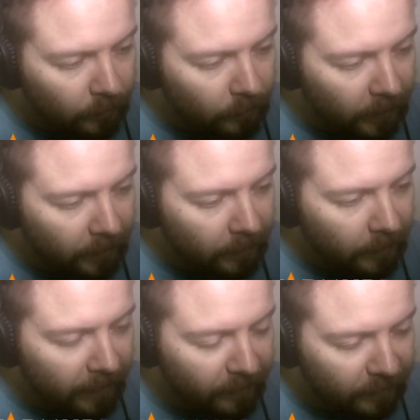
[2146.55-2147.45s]
right?
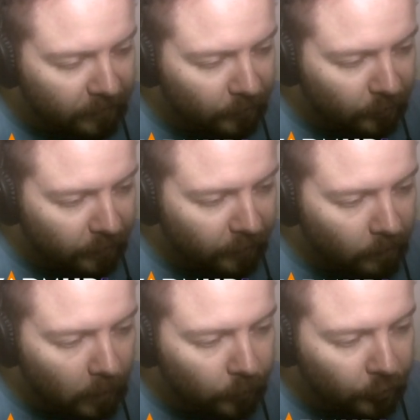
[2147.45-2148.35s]
Have some sort of
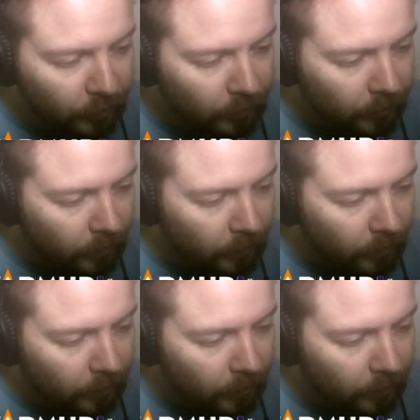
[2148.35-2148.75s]
emotion.